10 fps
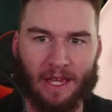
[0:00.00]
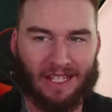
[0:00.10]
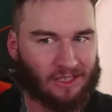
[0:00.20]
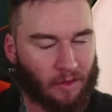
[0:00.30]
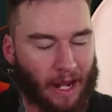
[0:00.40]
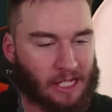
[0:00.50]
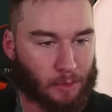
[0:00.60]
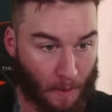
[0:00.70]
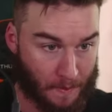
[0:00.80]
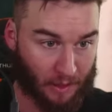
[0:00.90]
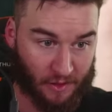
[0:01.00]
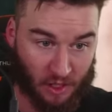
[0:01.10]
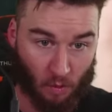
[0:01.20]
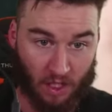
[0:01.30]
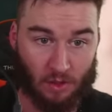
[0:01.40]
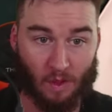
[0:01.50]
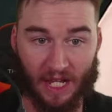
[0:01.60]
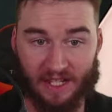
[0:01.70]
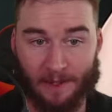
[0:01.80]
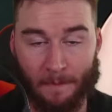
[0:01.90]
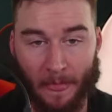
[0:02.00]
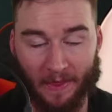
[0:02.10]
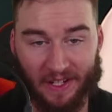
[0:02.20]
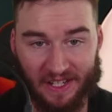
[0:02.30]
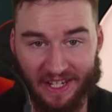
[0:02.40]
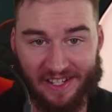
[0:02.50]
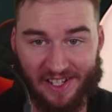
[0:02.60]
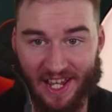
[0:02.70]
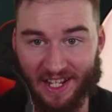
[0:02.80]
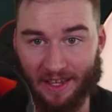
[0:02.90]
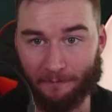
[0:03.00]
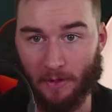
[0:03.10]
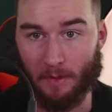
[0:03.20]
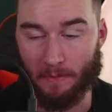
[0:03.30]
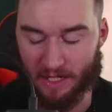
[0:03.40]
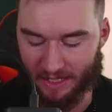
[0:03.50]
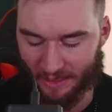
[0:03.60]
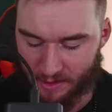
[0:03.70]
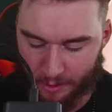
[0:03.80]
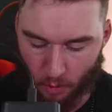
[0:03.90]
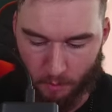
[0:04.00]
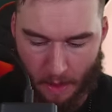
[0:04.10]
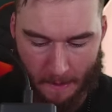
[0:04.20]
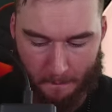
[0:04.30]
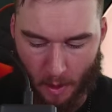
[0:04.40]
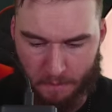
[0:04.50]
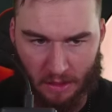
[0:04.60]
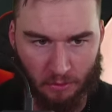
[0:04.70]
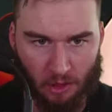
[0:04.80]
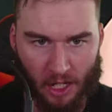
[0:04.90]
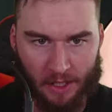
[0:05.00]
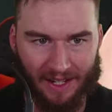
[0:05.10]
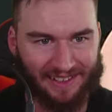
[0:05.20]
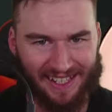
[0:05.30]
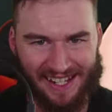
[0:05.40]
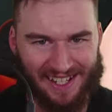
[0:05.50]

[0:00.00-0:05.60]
he's not as popular as he once was. I think Nick has taken that from him, but Dusty's still, like, popular, right? I think